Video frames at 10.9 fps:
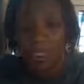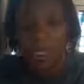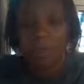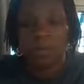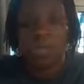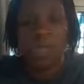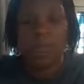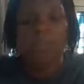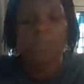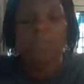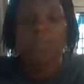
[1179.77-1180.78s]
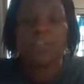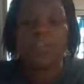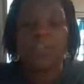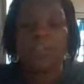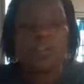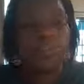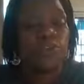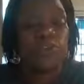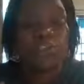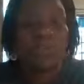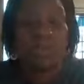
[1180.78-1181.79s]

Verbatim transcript: Amen. If you need to reach